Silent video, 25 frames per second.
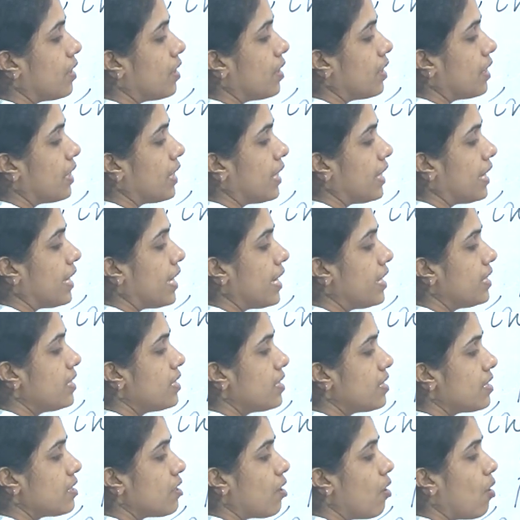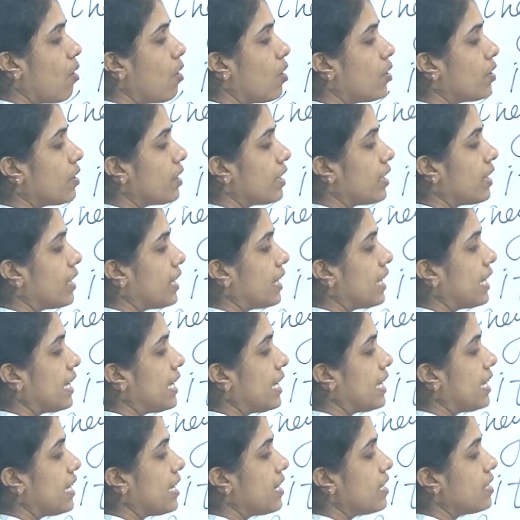yes or
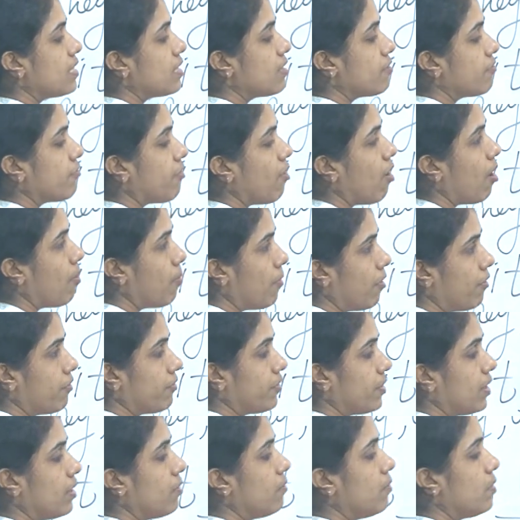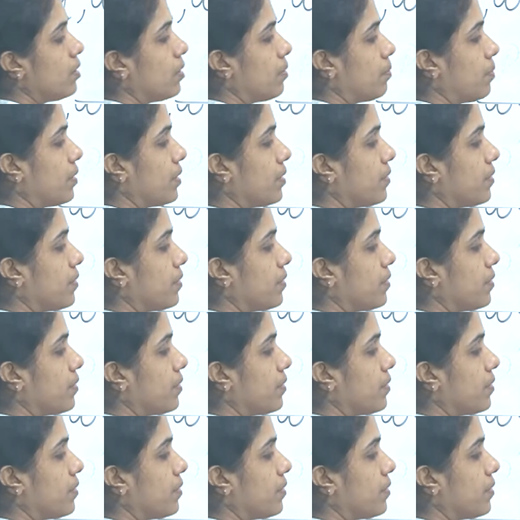es form of the verb.